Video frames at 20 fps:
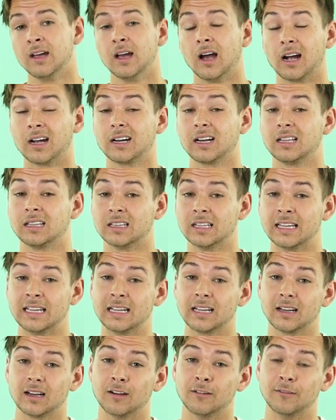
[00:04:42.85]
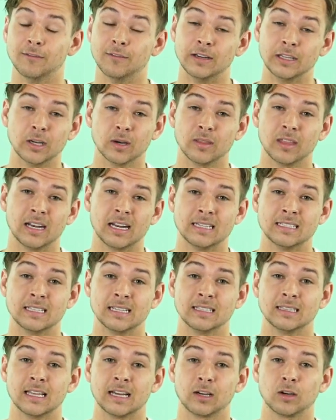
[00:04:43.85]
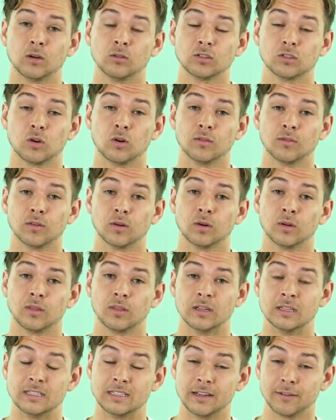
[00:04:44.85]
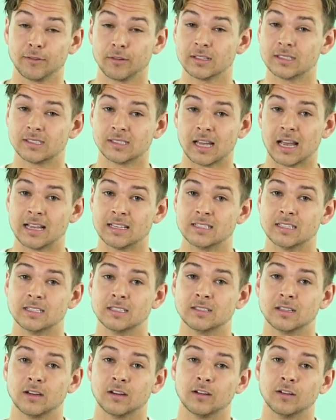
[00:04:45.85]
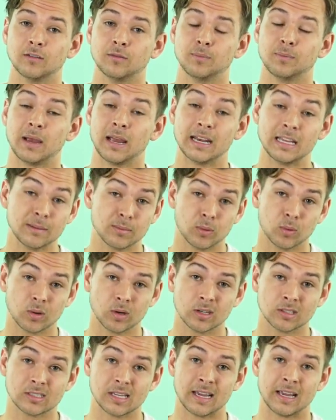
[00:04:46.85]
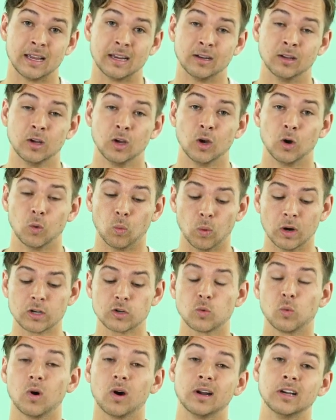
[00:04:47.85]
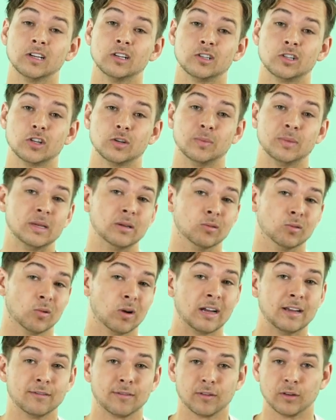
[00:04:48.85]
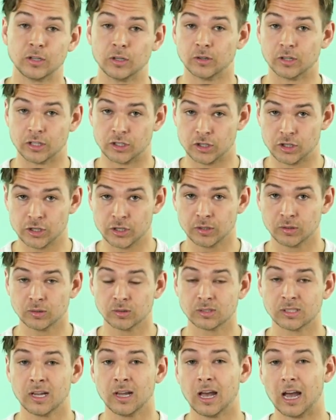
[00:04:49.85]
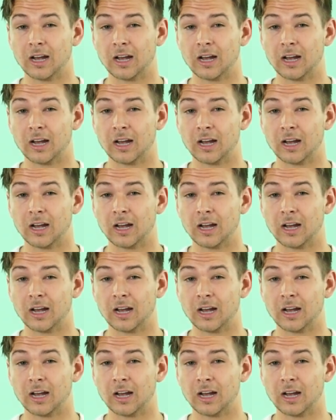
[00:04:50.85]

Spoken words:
I'm gonna link a video that I did that goes over the different sizes of penny boards and which one should be right for you to choose.